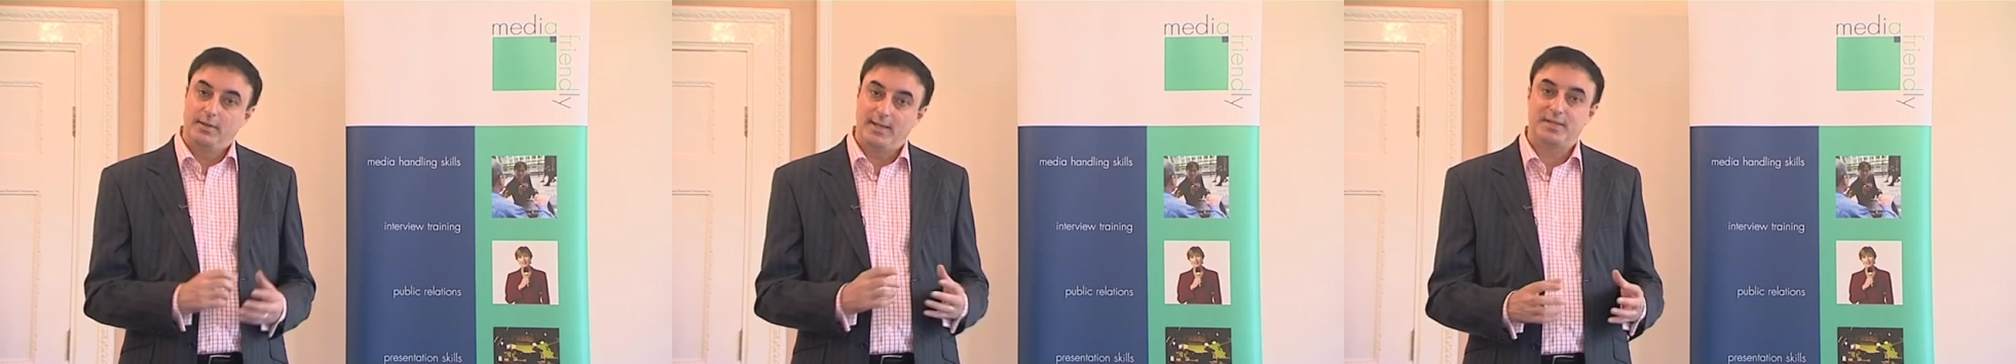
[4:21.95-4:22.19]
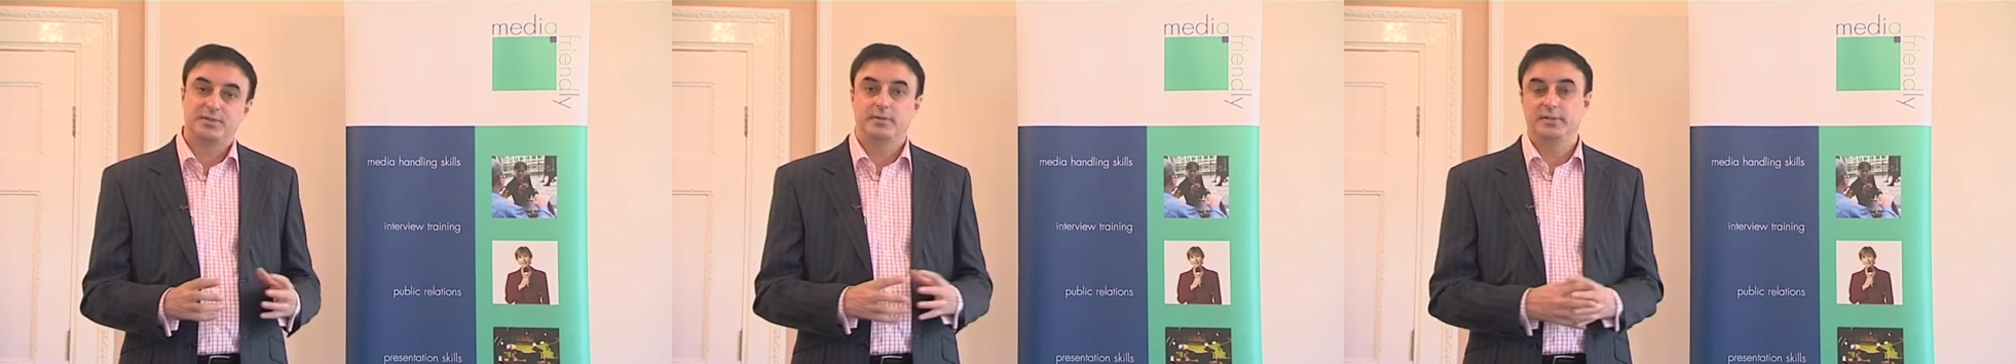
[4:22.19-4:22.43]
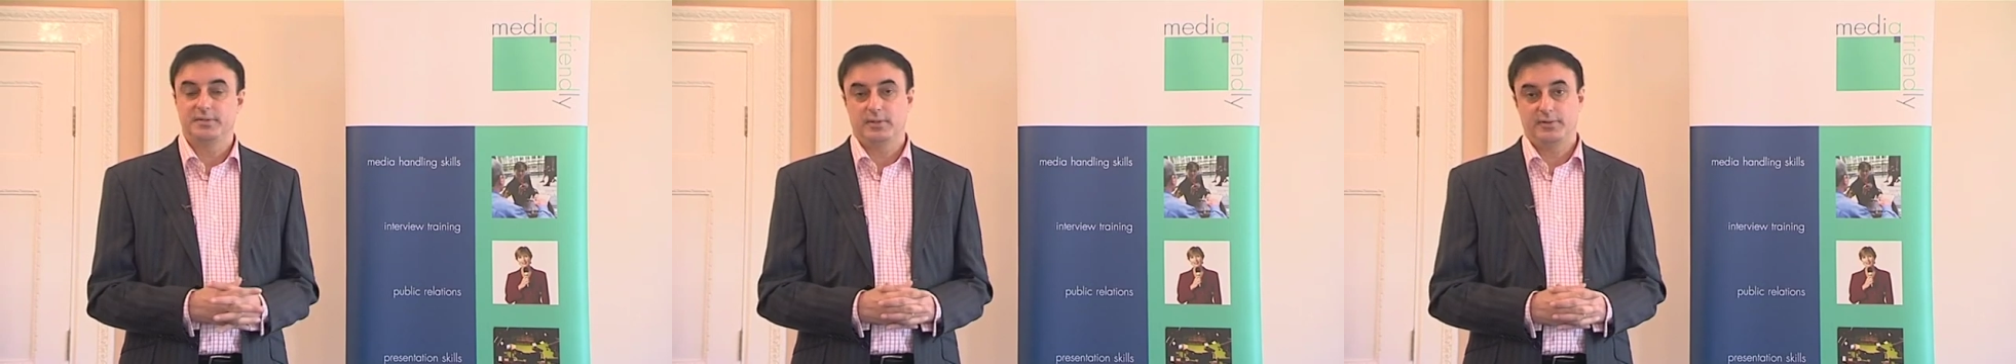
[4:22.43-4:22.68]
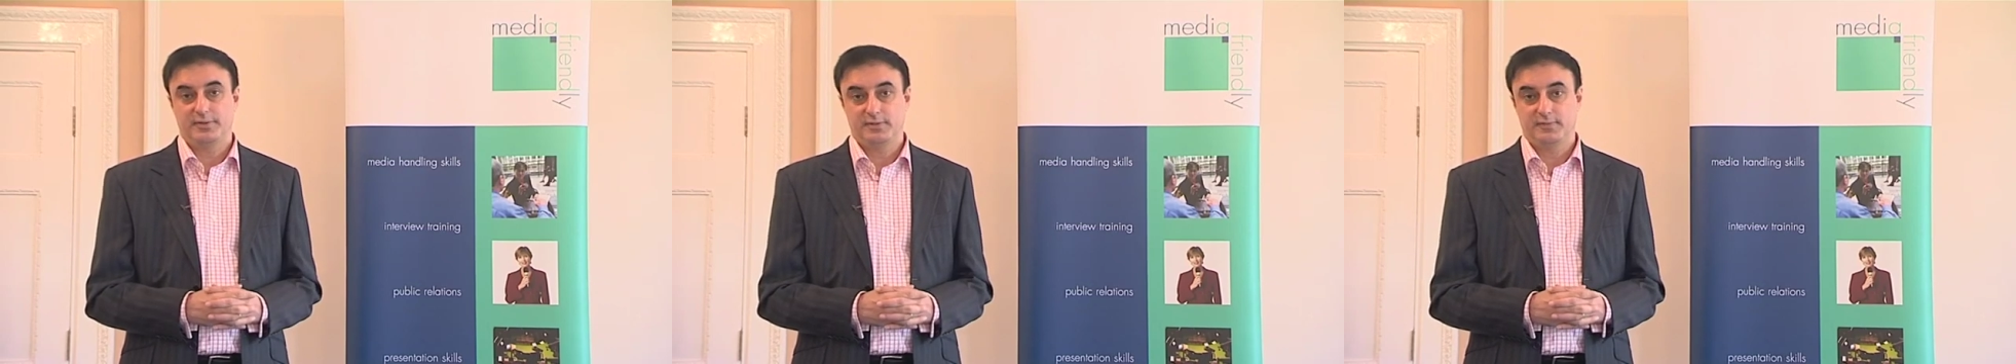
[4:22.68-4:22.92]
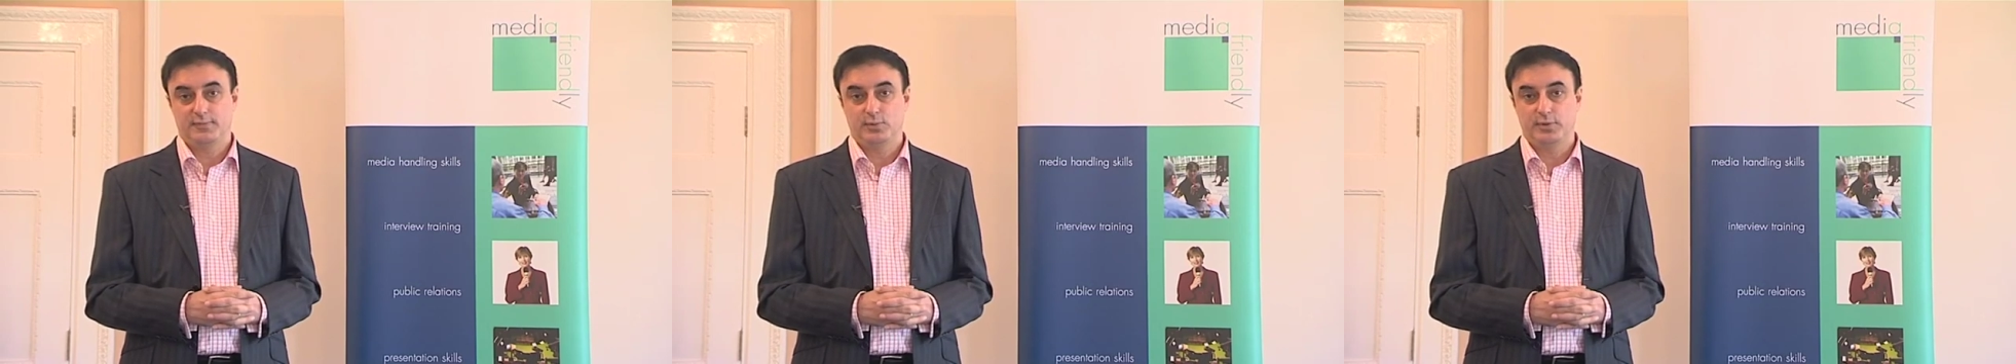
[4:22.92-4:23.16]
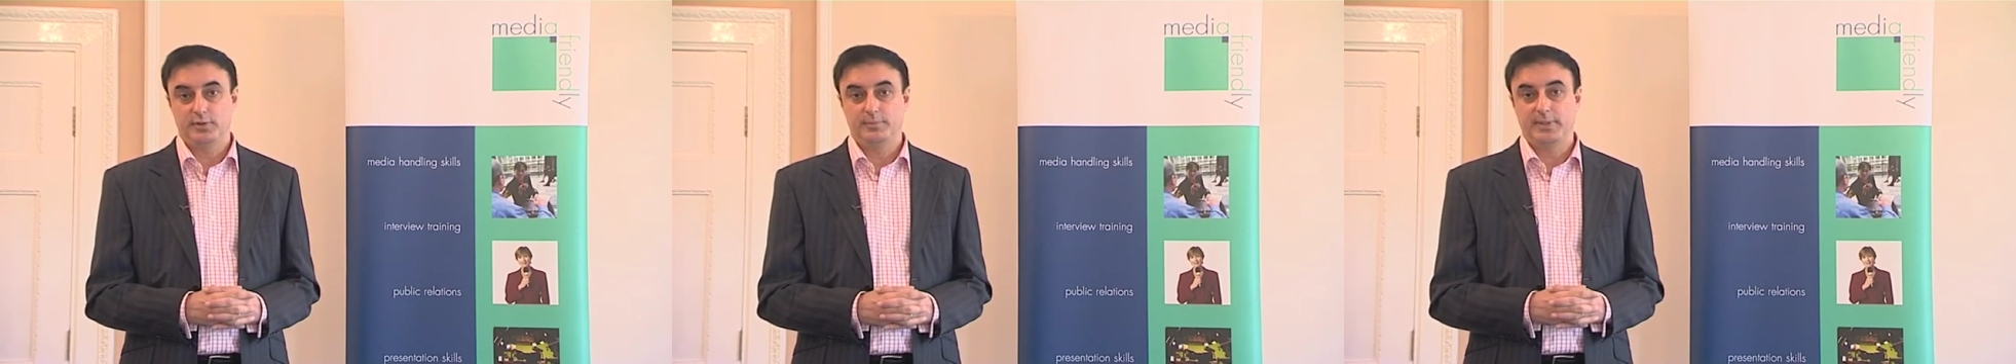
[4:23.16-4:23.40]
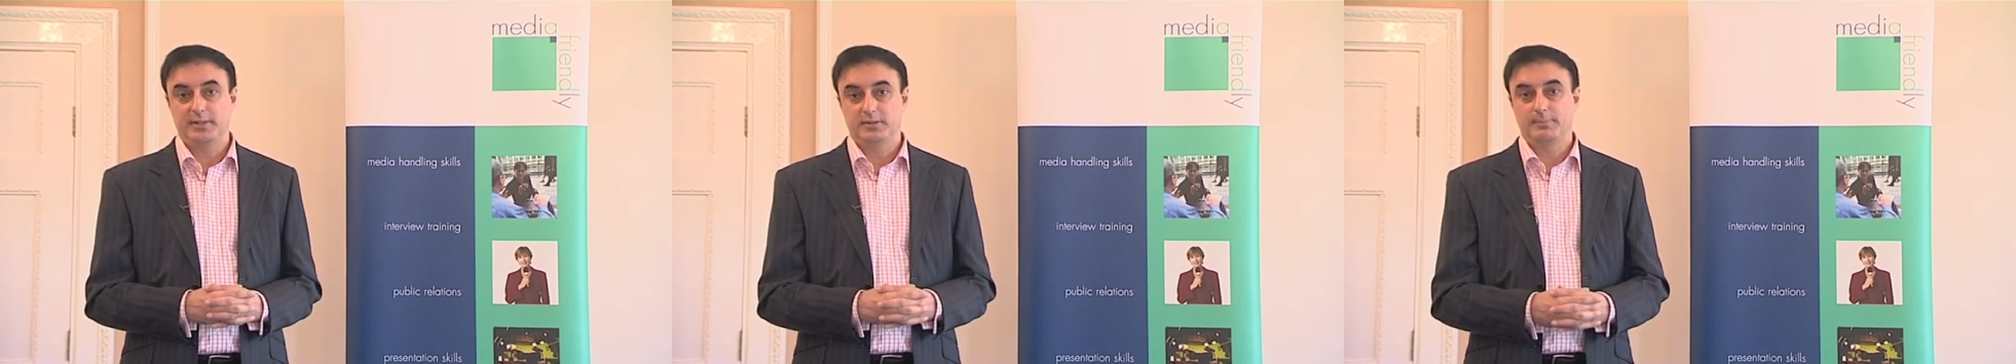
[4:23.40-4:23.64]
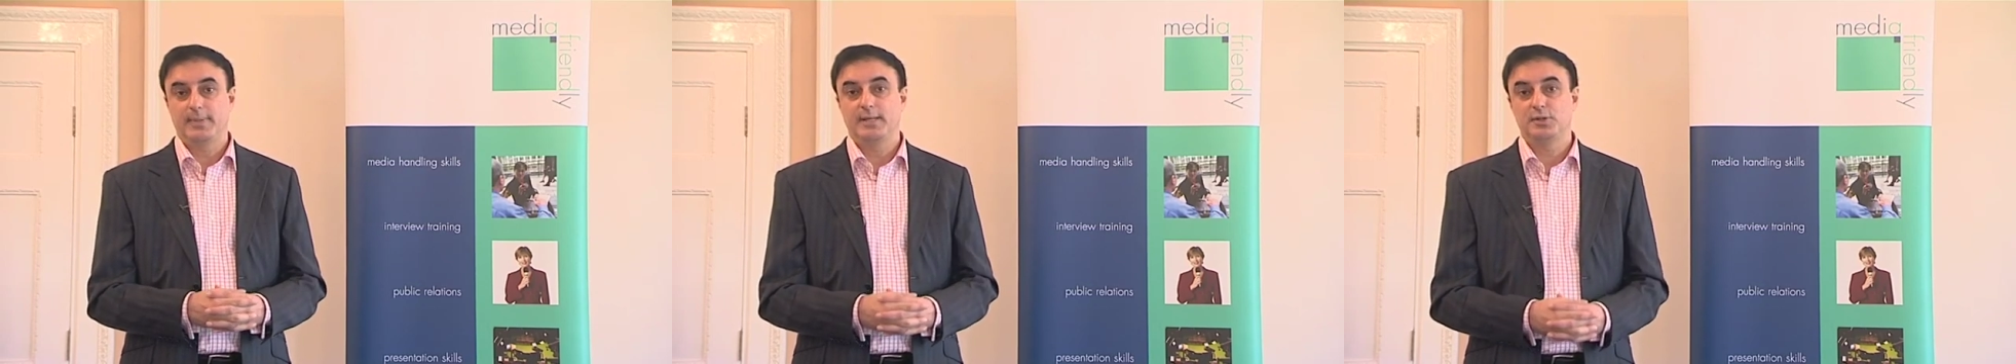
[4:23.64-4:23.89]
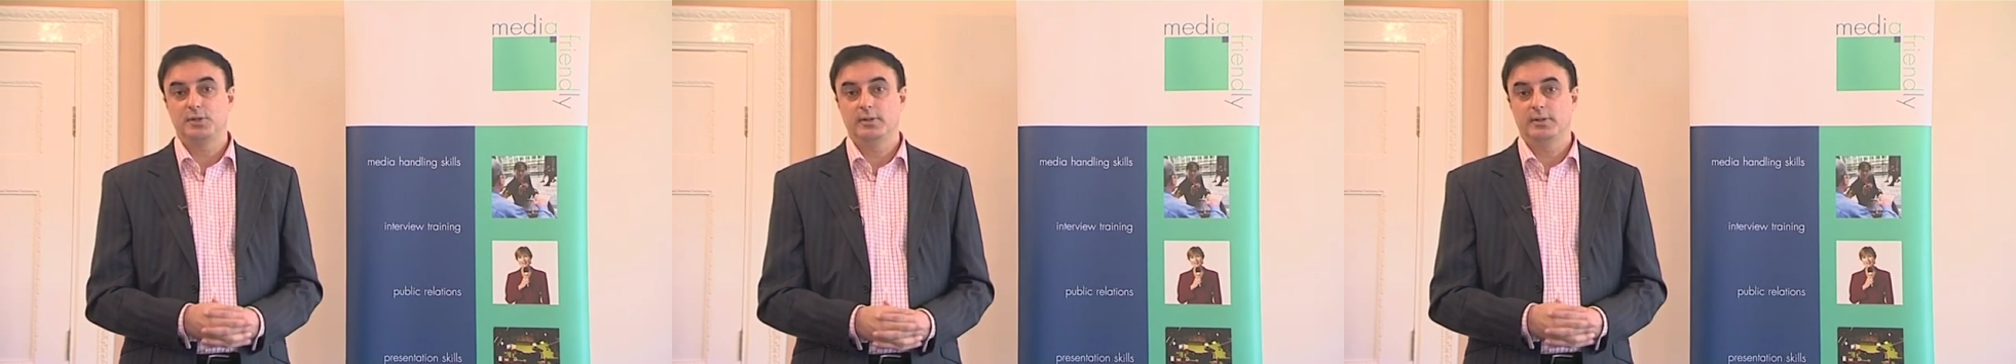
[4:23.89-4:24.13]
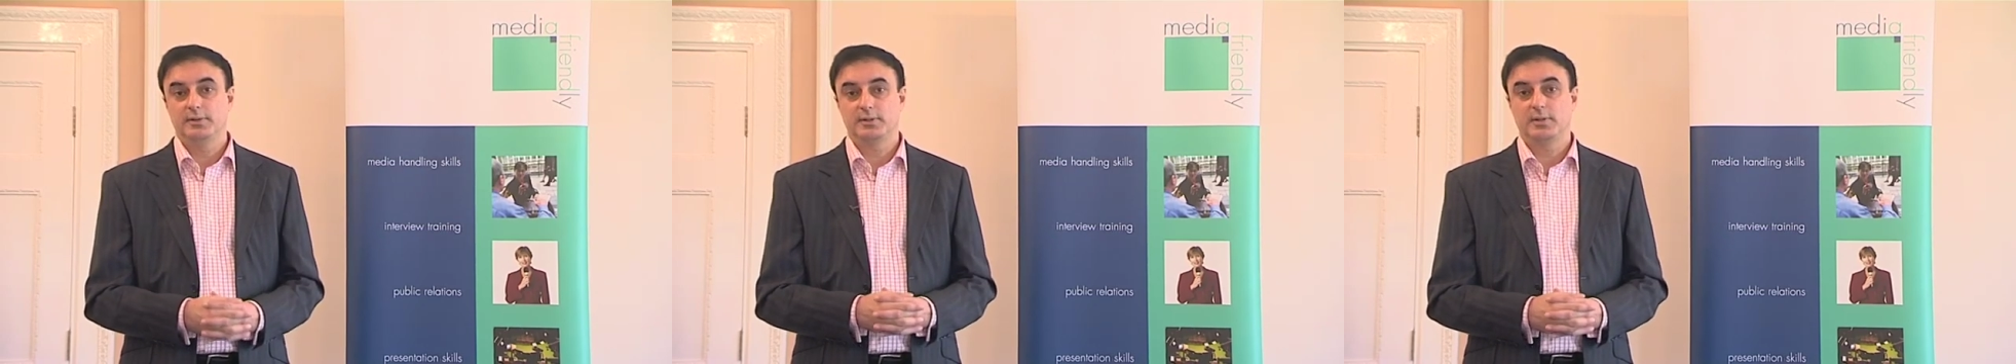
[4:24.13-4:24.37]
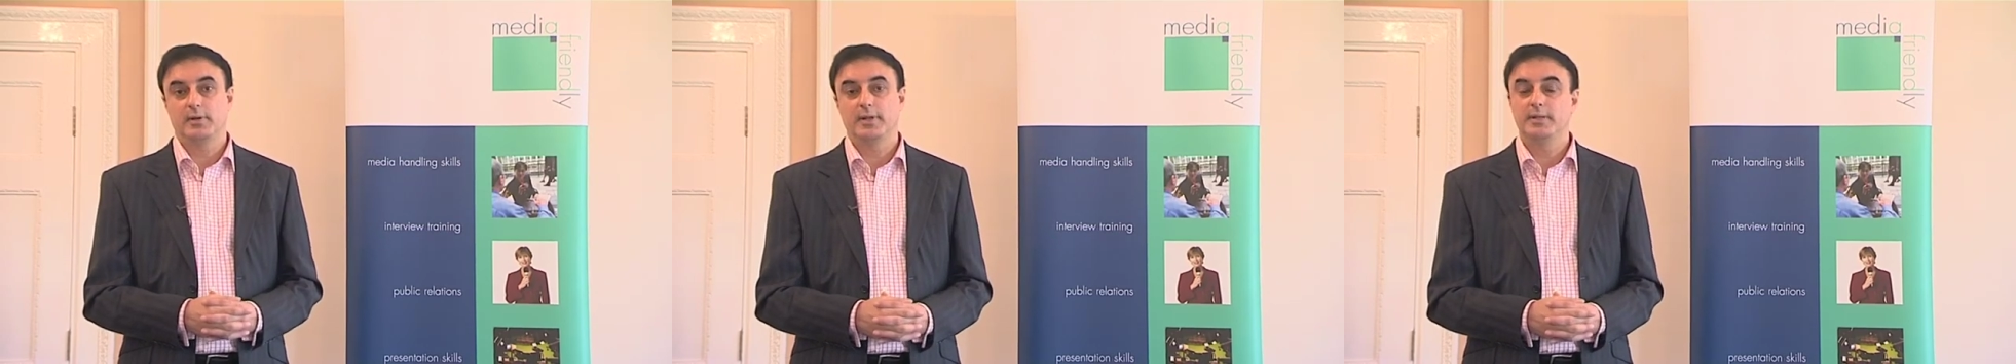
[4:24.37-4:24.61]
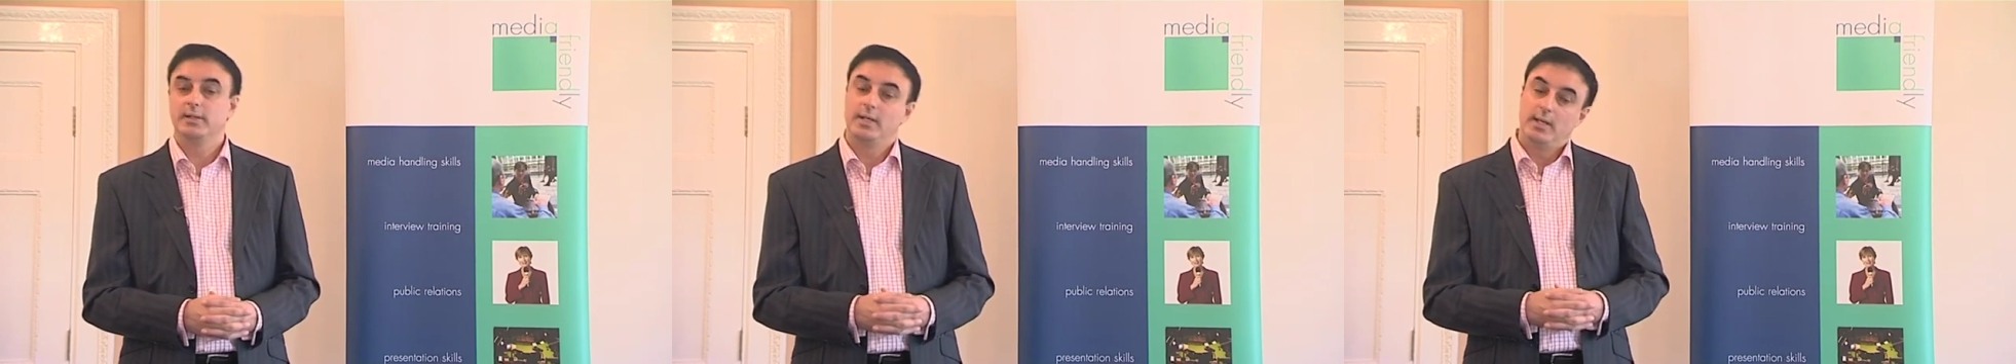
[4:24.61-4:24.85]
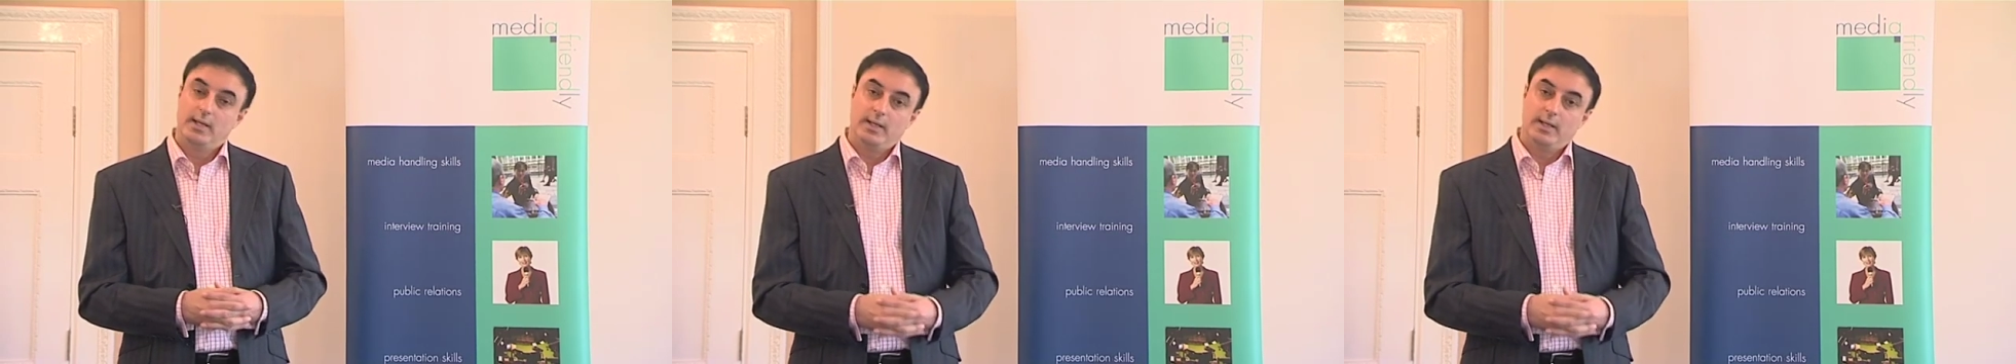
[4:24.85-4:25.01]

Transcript: That's a disaster for you because a pensioner has died.